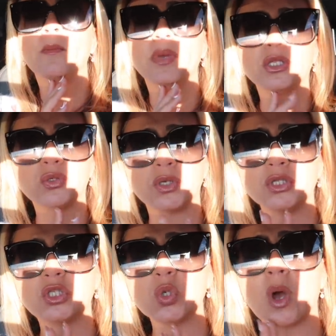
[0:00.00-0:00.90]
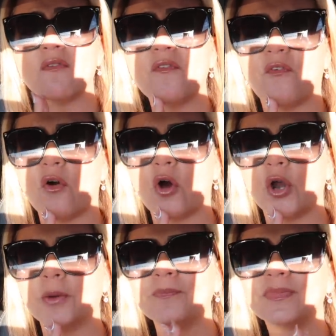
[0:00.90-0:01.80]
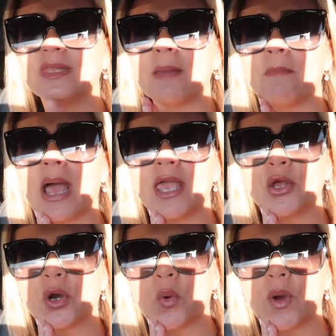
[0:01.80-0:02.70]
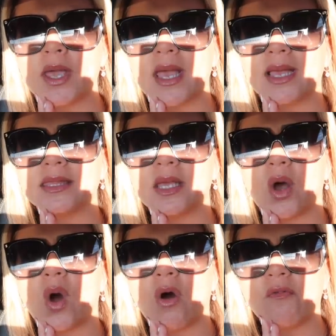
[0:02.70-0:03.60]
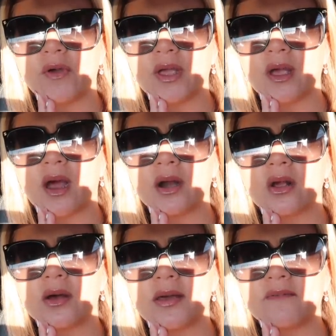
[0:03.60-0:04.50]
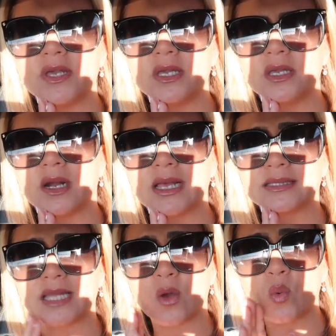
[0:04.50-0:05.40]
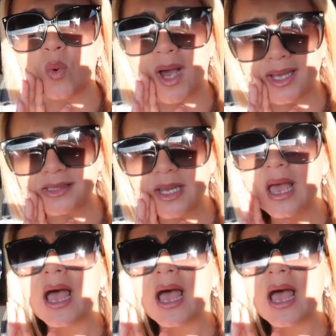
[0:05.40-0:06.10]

between two and four, the microwave and the oven are gonna be here. I say, what?